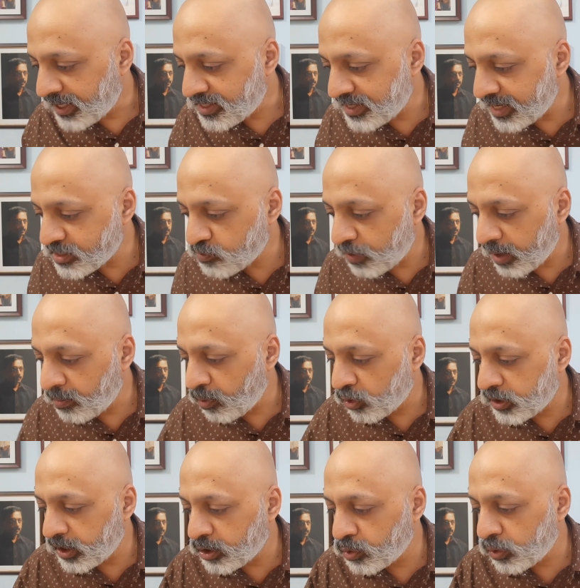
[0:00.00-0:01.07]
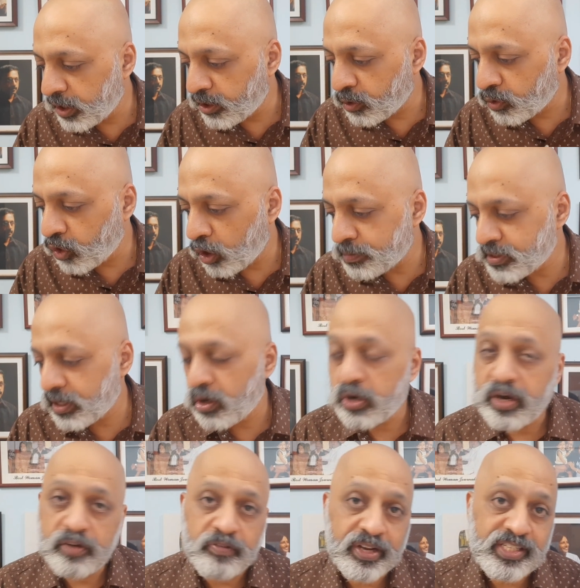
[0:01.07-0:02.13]
it says why more than two ratoon crops are
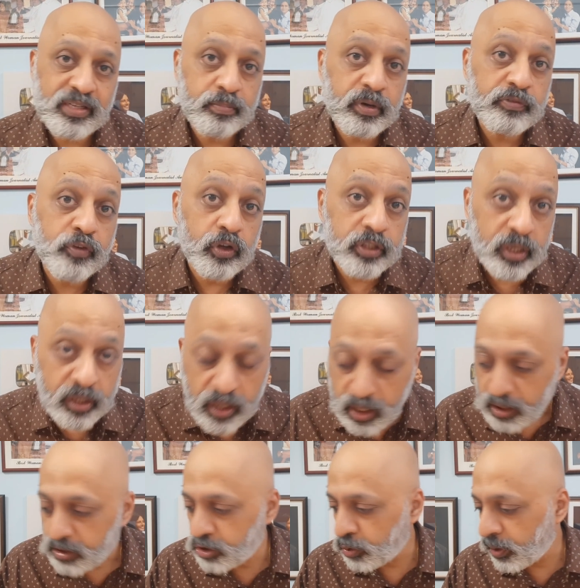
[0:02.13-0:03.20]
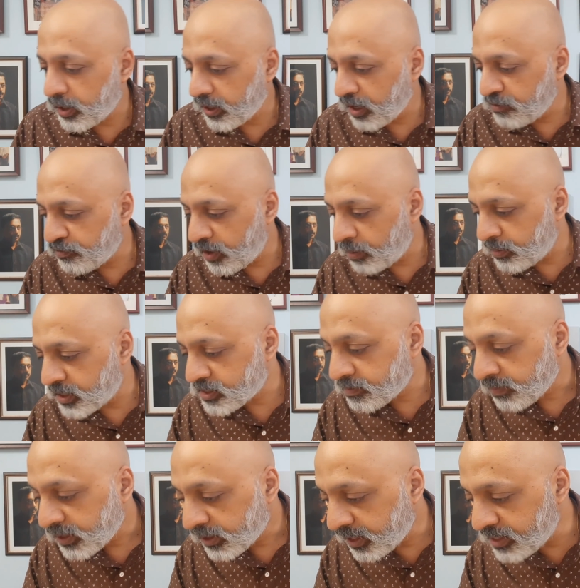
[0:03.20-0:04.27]
not advisable for the sugarcane farmers.